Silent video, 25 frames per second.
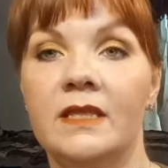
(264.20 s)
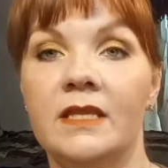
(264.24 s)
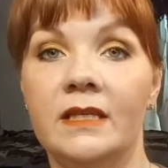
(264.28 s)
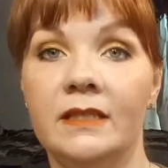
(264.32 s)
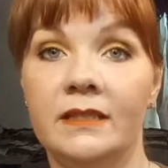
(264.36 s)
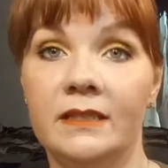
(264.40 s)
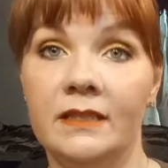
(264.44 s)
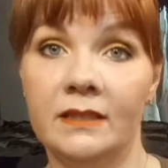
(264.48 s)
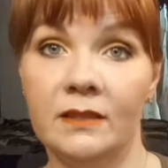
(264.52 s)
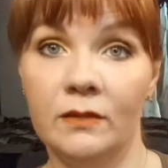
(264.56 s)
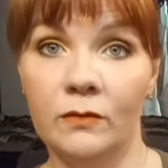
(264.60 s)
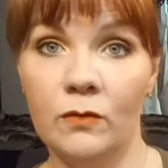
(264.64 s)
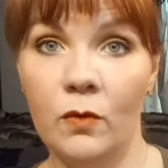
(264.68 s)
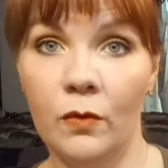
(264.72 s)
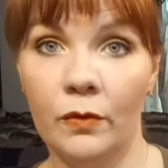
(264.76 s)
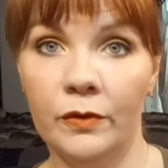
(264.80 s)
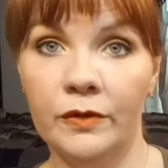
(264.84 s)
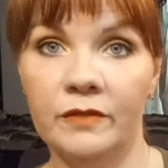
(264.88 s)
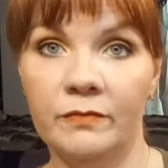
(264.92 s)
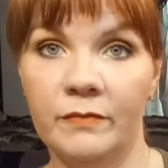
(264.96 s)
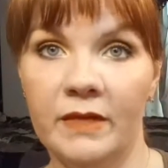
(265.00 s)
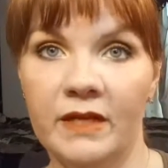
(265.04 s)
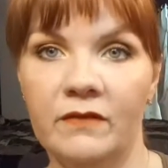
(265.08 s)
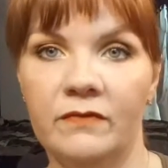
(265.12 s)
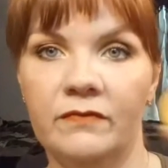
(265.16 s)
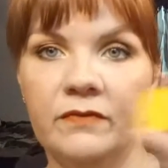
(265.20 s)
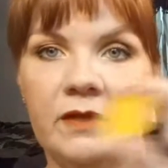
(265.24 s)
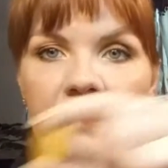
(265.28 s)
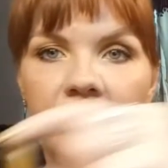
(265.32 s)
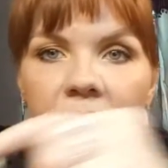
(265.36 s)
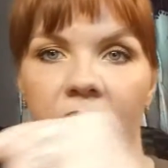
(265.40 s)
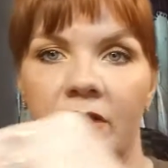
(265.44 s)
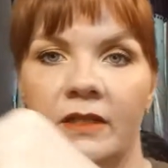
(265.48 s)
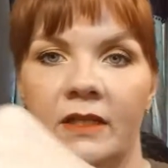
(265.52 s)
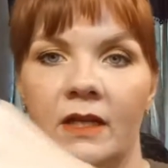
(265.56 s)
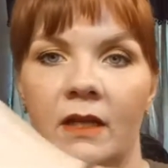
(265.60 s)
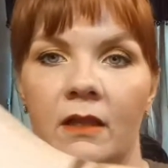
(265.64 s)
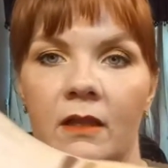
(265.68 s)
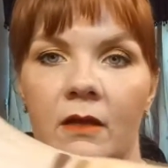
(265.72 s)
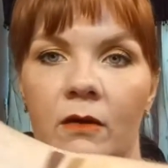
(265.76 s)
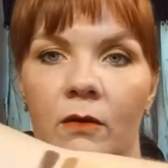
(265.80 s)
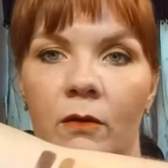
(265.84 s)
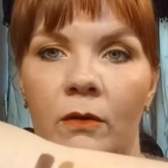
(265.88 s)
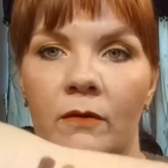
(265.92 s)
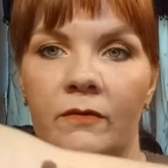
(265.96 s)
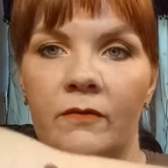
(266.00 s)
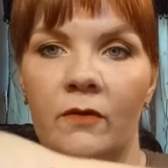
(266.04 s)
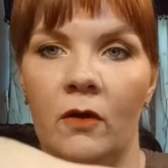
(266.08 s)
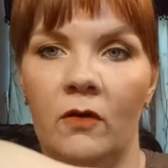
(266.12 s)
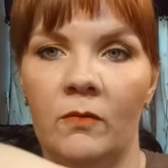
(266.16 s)
This is of course my favorite yellow
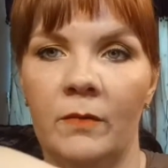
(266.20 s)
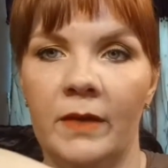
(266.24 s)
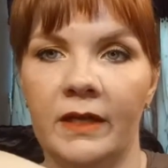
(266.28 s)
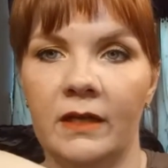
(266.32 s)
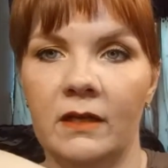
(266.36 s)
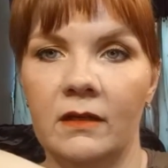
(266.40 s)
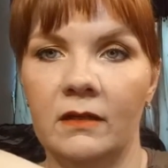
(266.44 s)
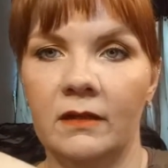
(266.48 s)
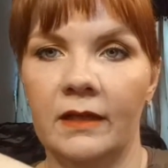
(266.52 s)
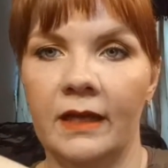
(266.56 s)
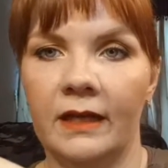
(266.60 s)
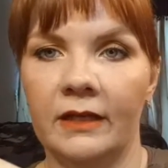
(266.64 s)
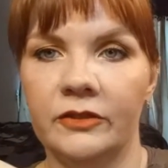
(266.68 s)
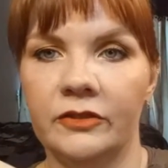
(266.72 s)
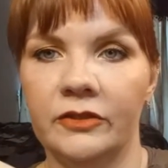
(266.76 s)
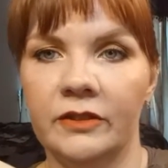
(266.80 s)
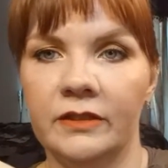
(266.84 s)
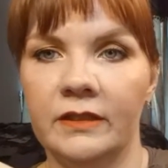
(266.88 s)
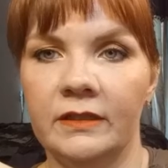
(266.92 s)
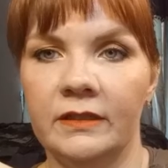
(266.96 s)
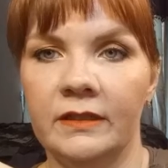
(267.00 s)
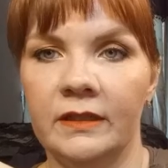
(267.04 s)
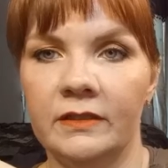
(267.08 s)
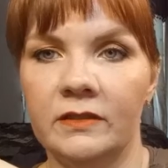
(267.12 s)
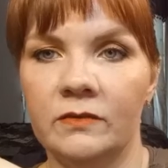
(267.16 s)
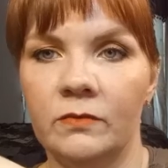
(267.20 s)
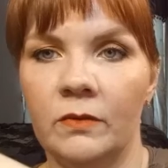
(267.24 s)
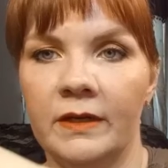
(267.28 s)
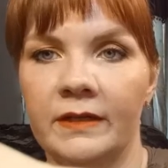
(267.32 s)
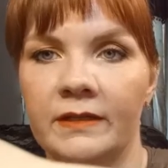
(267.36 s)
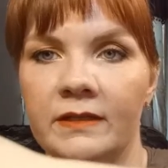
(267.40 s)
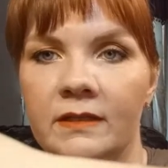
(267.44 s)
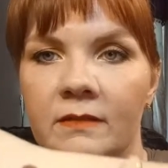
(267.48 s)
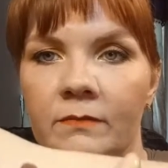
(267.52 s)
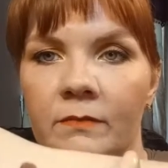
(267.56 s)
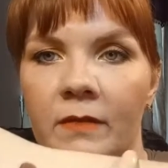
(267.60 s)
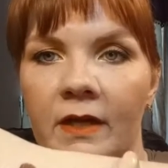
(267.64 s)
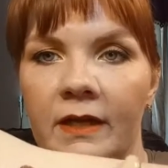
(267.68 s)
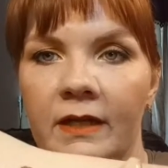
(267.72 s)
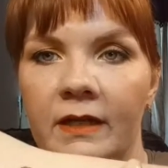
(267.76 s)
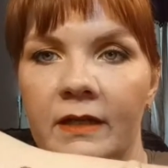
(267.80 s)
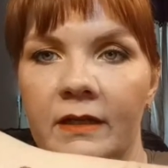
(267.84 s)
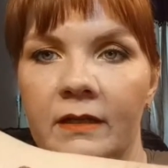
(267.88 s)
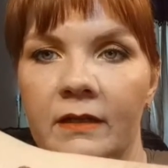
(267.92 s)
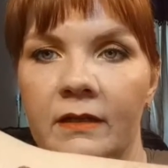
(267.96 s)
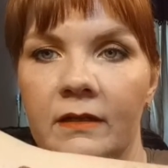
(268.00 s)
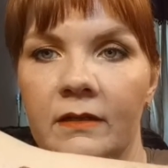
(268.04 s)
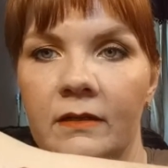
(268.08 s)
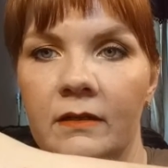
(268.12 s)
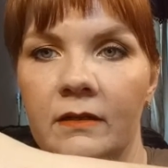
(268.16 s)
of all my collection, and that's why it's in my
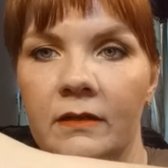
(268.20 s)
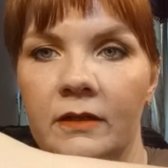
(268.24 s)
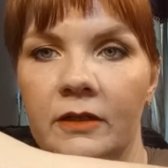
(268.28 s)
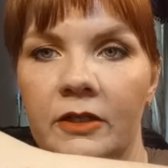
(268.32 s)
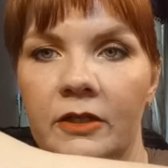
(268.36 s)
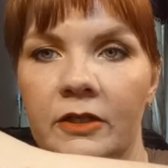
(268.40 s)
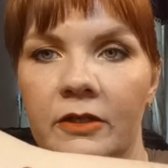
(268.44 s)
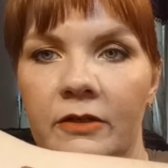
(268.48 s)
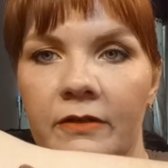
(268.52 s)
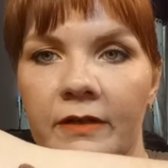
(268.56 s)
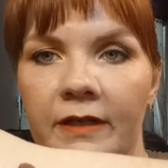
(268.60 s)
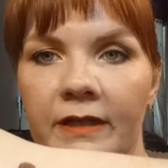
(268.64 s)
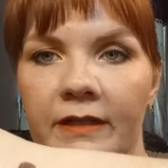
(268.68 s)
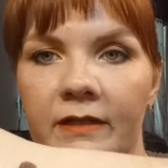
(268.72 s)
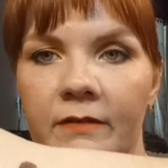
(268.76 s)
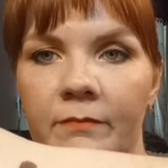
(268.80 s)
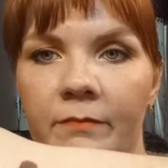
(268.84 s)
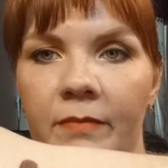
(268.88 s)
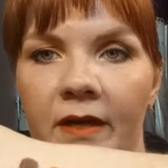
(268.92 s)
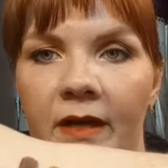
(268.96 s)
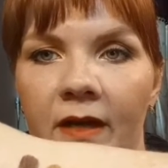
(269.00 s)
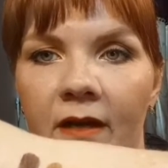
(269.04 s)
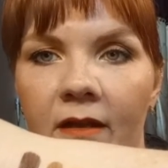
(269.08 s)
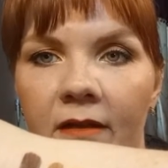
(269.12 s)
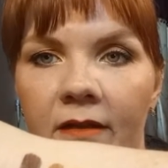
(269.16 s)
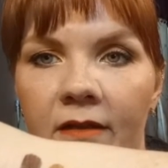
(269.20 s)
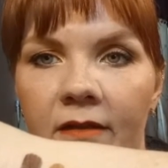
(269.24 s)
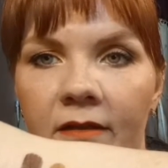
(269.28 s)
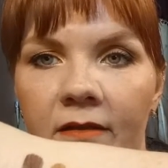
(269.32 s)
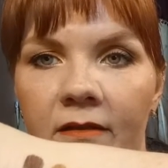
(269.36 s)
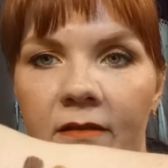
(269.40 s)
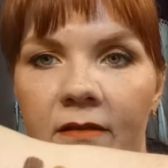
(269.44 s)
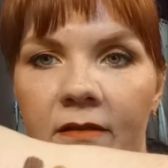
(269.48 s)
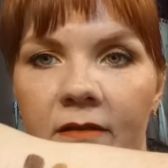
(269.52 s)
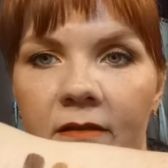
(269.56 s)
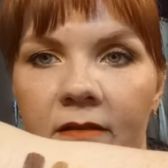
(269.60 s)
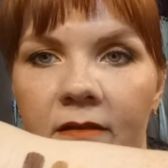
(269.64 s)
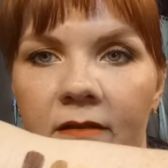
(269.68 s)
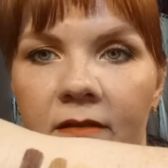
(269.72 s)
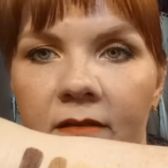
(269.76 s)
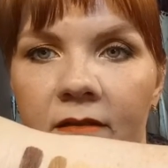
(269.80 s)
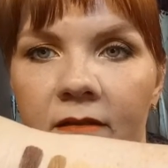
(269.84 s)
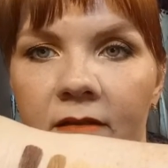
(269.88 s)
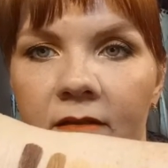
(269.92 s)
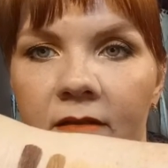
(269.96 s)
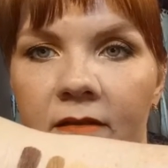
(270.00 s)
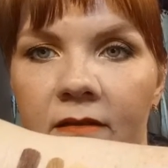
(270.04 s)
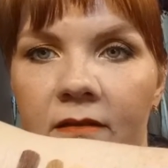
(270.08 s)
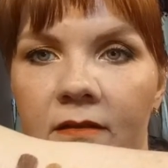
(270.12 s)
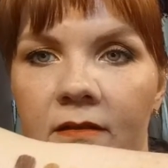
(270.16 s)
curated palette.
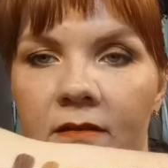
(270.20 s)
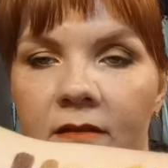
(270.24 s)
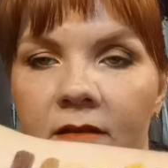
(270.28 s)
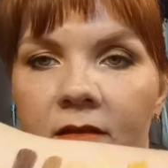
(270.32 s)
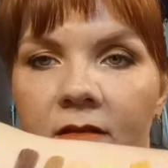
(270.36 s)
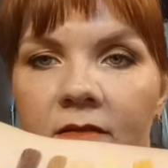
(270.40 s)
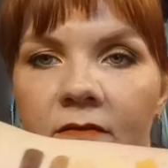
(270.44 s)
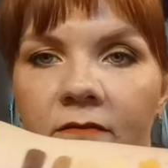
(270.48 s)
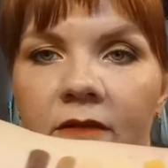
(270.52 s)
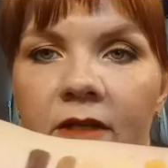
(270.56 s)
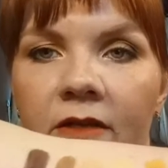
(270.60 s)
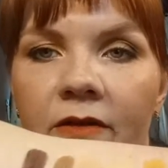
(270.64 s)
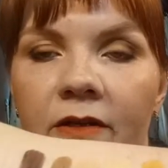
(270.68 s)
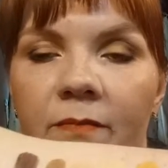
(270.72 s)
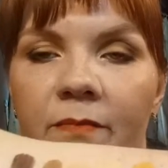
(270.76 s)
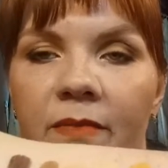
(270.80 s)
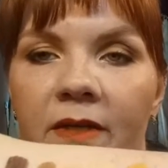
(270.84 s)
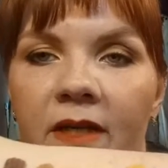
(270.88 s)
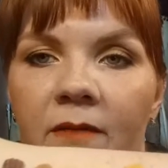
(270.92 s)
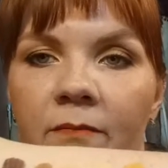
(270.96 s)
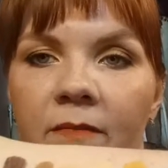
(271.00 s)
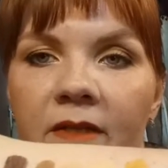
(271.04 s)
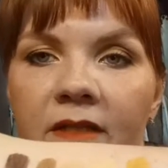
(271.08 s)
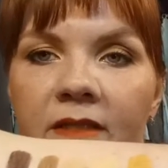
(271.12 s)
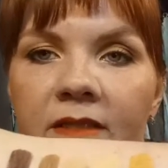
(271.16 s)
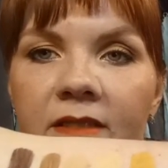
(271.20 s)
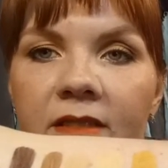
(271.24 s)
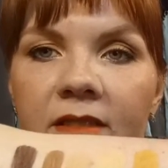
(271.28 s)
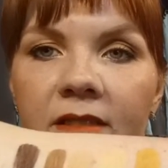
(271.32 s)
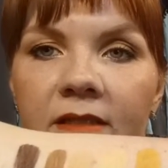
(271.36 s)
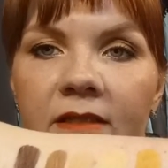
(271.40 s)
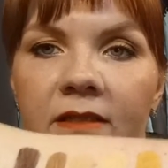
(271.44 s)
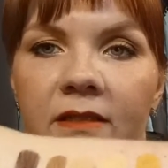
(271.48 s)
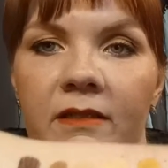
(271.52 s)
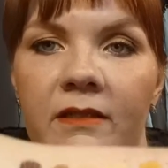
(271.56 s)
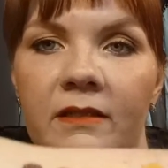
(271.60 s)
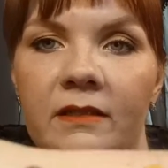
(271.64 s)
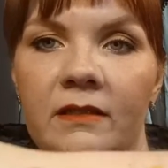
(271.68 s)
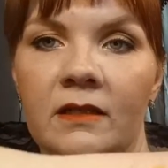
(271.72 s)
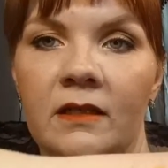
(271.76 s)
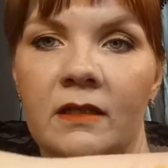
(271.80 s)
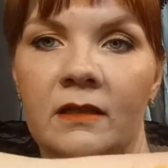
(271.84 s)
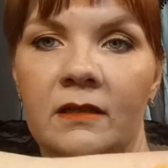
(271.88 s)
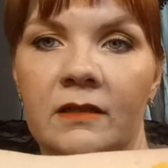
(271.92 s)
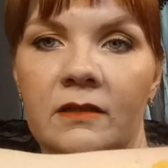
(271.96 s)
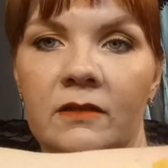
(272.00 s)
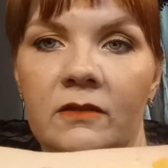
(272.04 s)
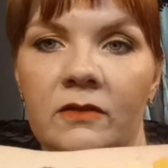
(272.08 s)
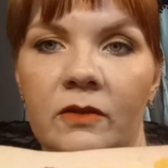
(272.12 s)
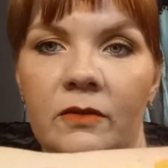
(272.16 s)
Very pigmented. A
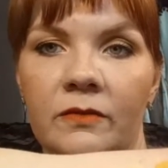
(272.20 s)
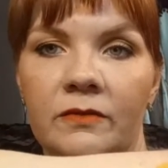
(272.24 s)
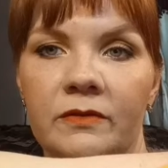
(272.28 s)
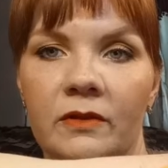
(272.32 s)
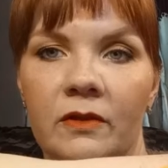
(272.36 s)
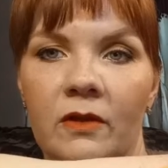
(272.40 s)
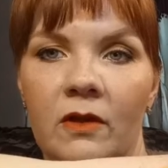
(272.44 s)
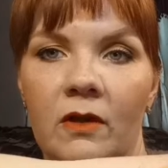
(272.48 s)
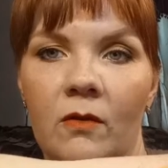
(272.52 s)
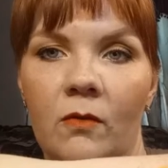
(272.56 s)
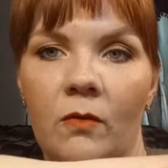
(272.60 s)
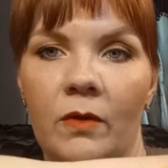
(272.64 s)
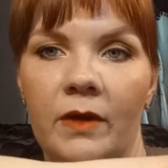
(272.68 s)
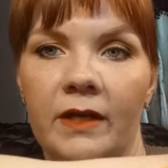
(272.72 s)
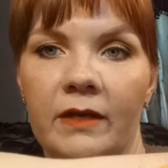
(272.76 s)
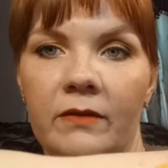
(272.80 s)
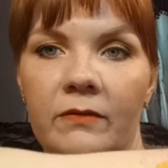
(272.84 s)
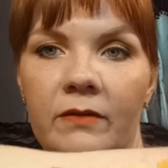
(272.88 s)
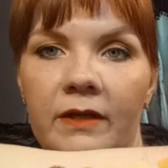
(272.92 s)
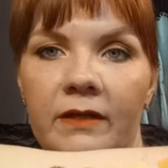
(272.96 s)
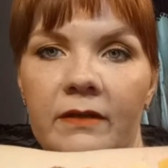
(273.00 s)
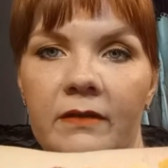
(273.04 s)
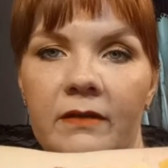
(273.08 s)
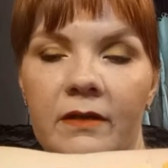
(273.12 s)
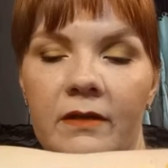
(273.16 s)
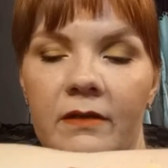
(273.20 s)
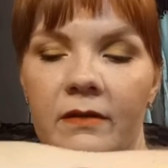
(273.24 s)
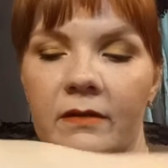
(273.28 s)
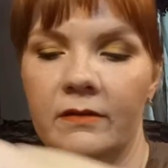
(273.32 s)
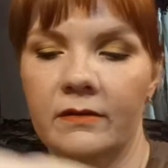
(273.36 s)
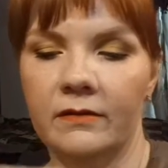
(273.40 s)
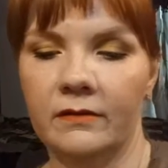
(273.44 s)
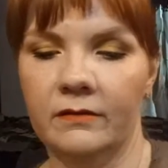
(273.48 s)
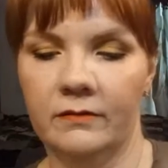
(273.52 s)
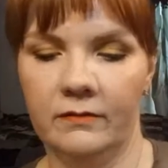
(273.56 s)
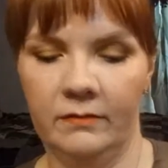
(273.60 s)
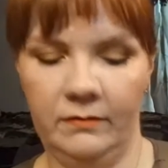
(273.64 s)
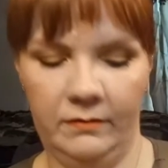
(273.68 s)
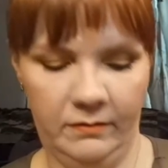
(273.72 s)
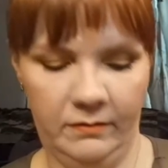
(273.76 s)
little goes a long way right there.